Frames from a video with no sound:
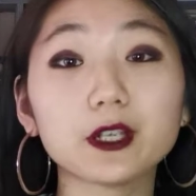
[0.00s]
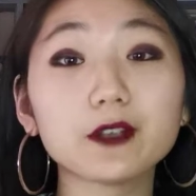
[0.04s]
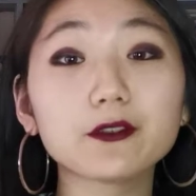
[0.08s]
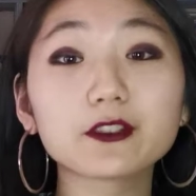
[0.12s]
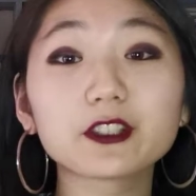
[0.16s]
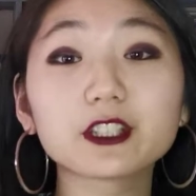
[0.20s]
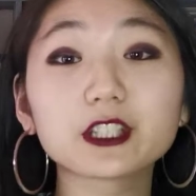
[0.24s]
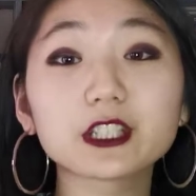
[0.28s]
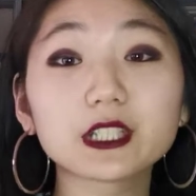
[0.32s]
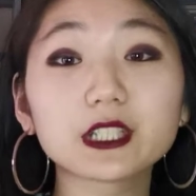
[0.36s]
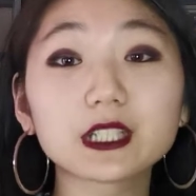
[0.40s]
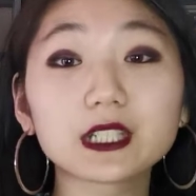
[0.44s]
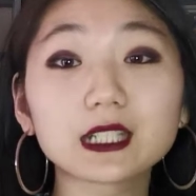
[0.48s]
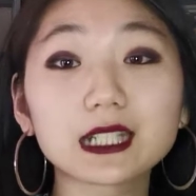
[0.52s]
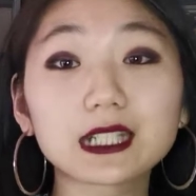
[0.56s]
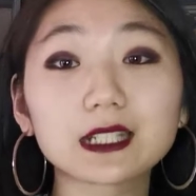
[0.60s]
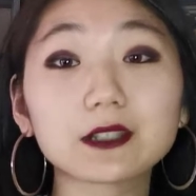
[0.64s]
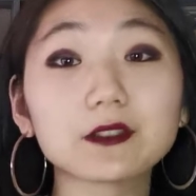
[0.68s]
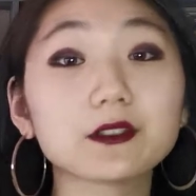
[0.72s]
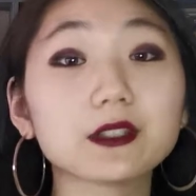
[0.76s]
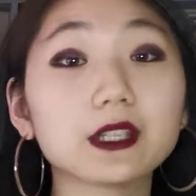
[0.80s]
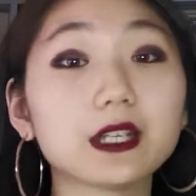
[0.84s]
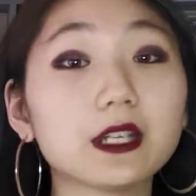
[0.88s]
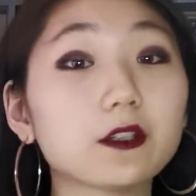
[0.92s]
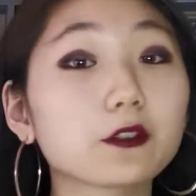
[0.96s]
rough
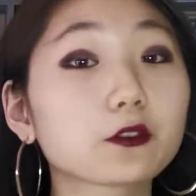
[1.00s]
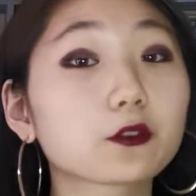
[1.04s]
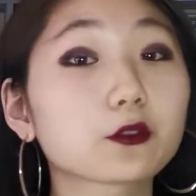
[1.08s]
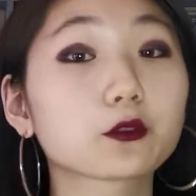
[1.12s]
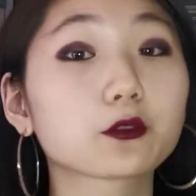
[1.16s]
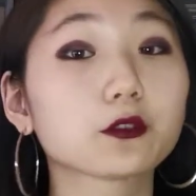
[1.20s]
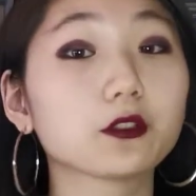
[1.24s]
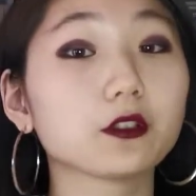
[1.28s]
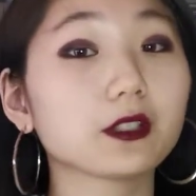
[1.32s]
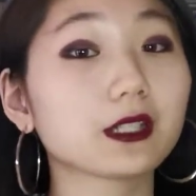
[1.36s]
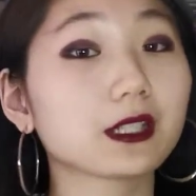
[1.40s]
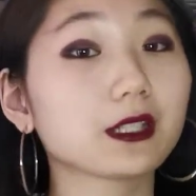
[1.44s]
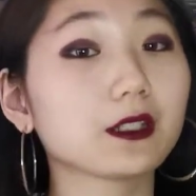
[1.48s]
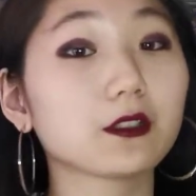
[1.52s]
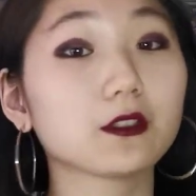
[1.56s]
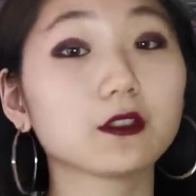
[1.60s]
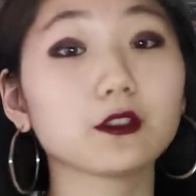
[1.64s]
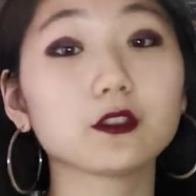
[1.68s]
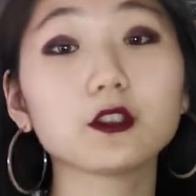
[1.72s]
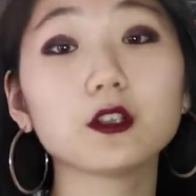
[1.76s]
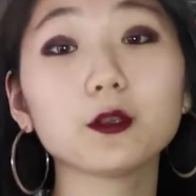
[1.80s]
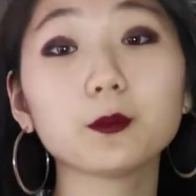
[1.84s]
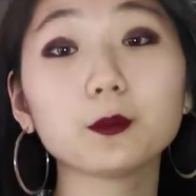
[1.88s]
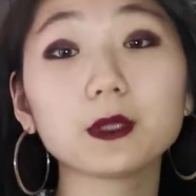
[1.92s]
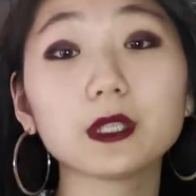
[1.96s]
sheets on how to draw a
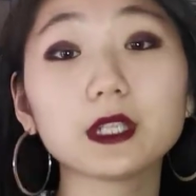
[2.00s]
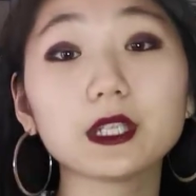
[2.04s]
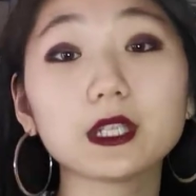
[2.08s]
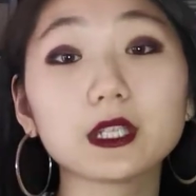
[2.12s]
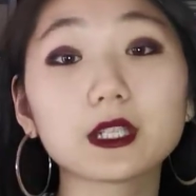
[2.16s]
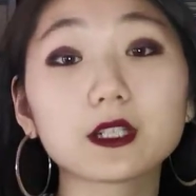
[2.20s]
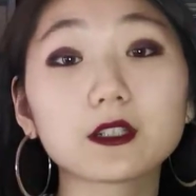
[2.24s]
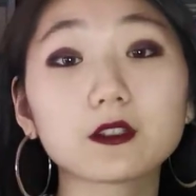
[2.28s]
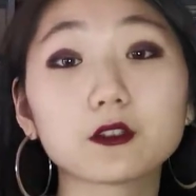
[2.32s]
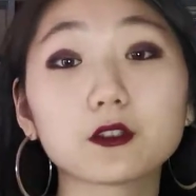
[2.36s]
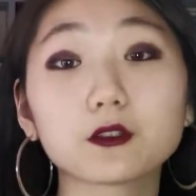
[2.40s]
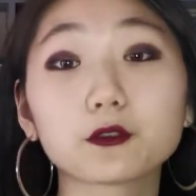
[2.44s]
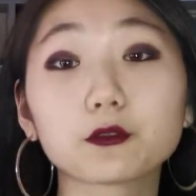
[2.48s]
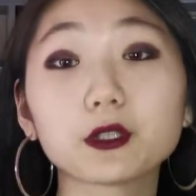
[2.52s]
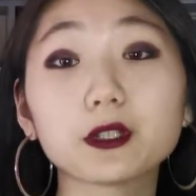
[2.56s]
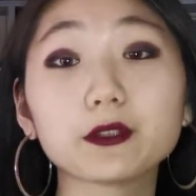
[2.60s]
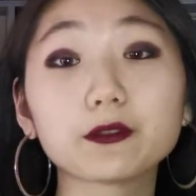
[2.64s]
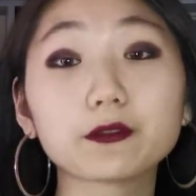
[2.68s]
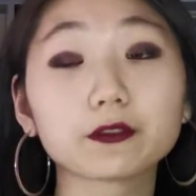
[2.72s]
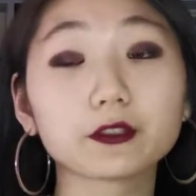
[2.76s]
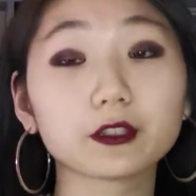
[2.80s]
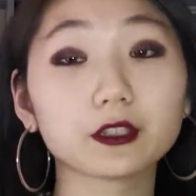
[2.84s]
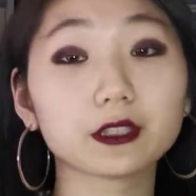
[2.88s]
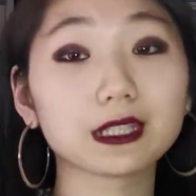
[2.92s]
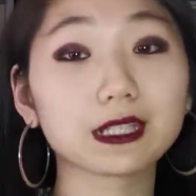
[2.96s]
certain topic or
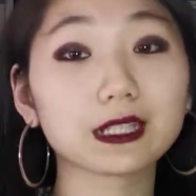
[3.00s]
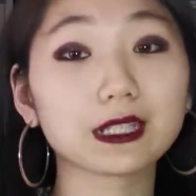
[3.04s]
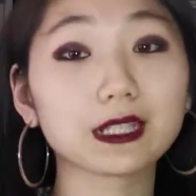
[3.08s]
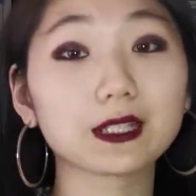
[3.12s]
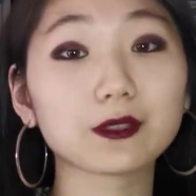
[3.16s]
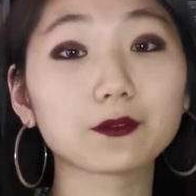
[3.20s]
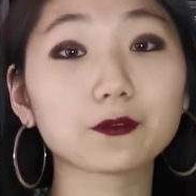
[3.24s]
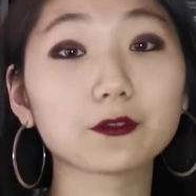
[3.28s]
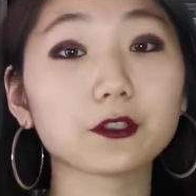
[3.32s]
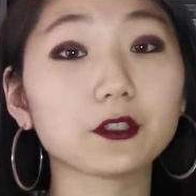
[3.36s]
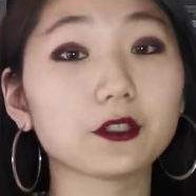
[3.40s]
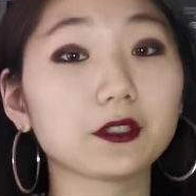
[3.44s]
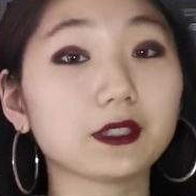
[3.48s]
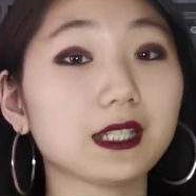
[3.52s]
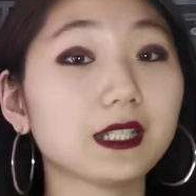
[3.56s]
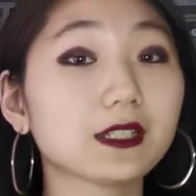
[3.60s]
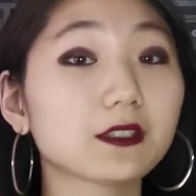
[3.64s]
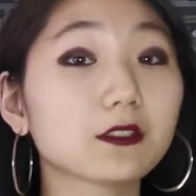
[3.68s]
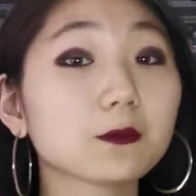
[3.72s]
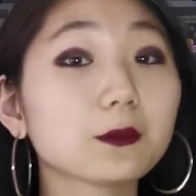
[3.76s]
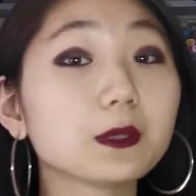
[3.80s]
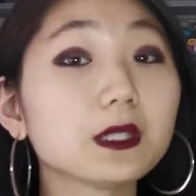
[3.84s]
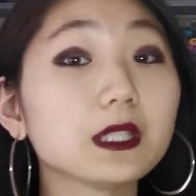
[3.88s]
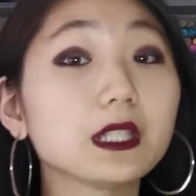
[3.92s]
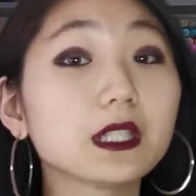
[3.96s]
references for
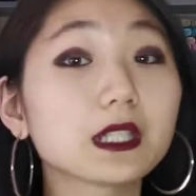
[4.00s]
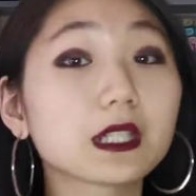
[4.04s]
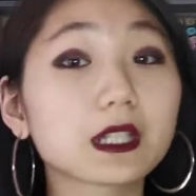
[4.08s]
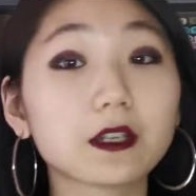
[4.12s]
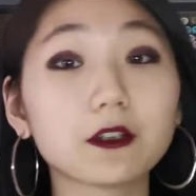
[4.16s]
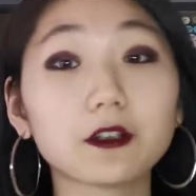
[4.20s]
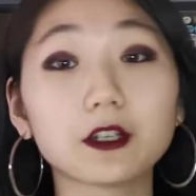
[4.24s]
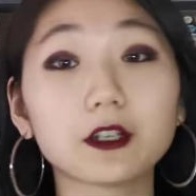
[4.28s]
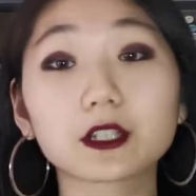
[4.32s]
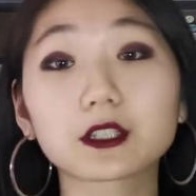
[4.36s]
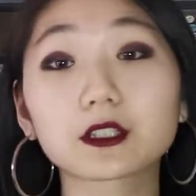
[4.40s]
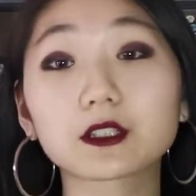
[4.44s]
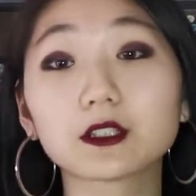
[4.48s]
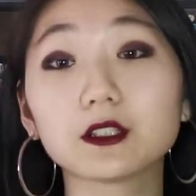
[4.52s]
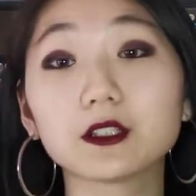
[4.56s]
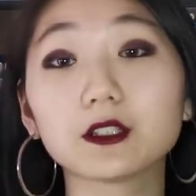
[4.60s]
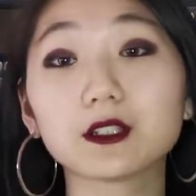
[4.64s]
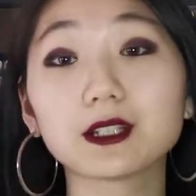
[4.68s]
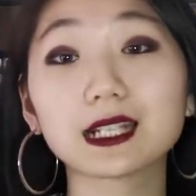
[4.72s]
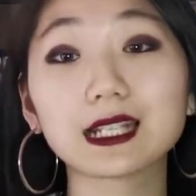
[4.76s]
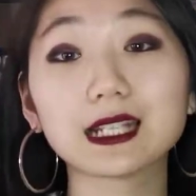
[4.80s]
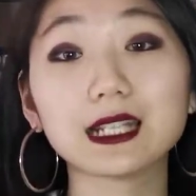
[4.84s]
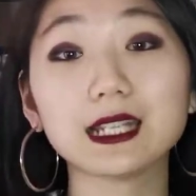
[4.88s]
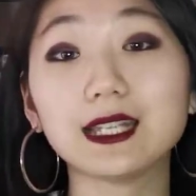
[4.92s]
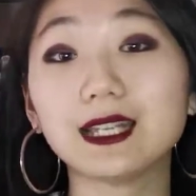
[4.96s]
anatomy,
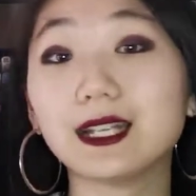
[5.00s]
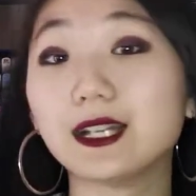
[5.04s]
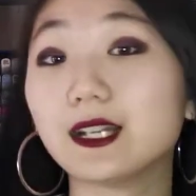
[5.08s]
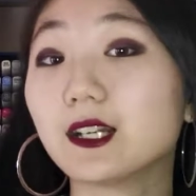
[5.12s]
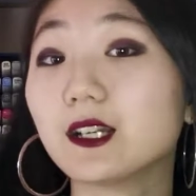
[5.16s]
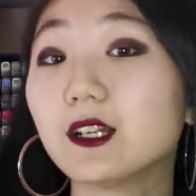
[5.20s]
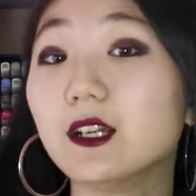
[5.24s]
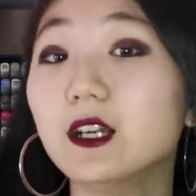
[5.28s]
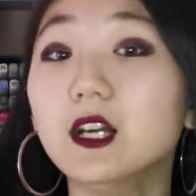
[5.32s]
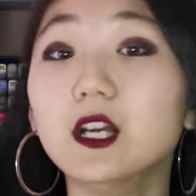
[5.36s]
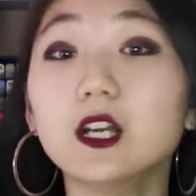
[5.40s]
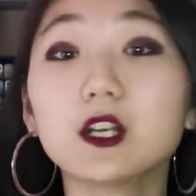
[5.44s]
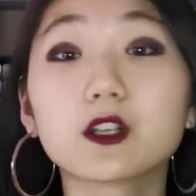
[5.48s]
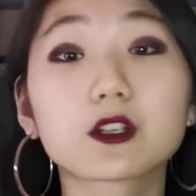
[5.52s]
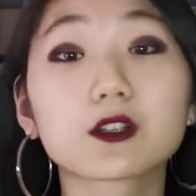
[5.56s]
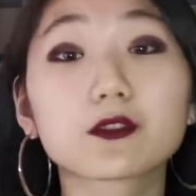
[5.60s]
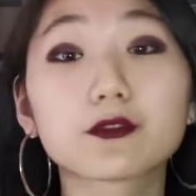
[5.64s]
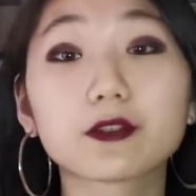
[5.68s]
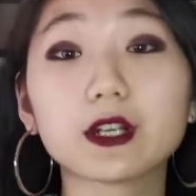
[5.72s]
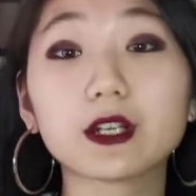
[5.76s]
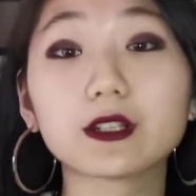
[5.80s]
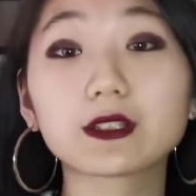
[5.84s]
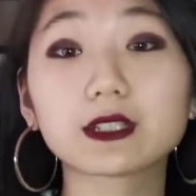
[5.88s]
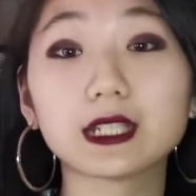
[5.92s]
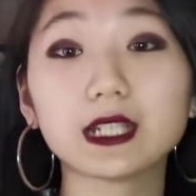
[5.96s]
characters, hair,
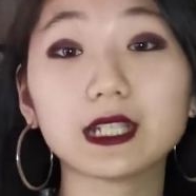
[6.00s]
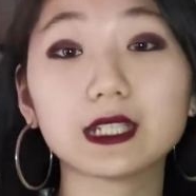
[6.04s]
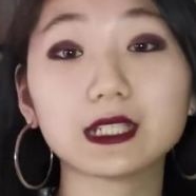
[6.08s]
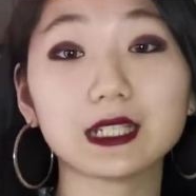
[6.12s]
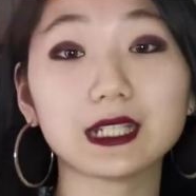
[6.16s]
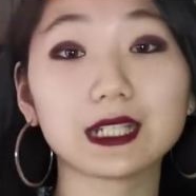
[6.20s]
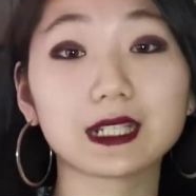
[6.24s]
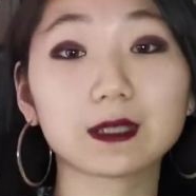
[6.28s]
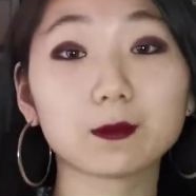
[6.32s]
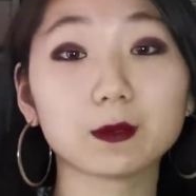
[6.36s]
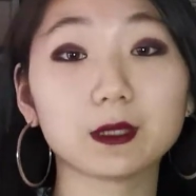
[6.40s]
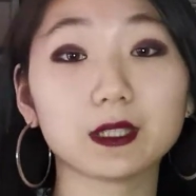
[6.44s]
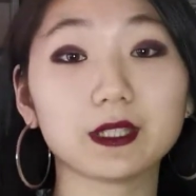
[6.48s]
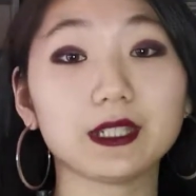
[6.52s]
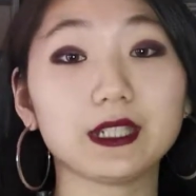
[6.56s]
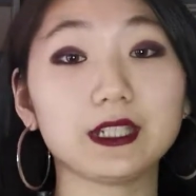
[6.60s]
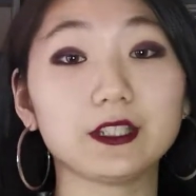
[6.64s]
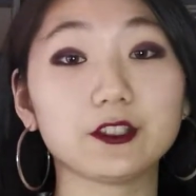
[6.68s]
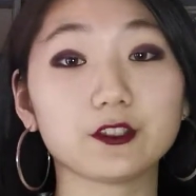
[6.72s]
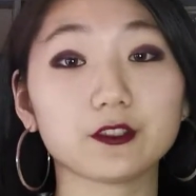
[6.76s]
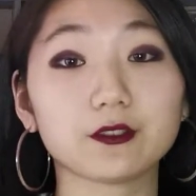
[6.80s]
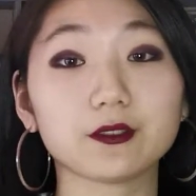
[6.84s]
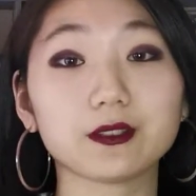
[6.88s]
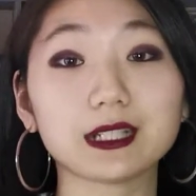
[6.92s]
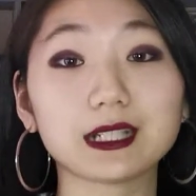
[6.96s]
without any
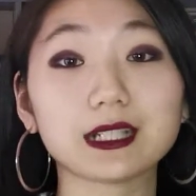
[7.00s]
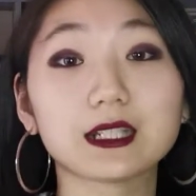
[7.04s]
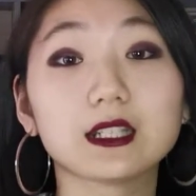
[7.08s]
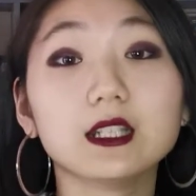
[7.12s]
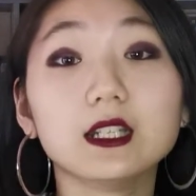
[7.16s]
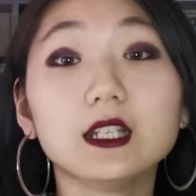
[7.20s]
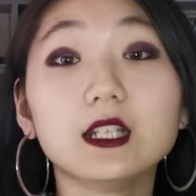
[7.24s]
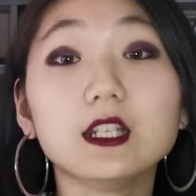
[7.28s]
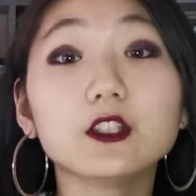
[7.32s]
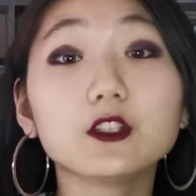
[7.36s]
explanations.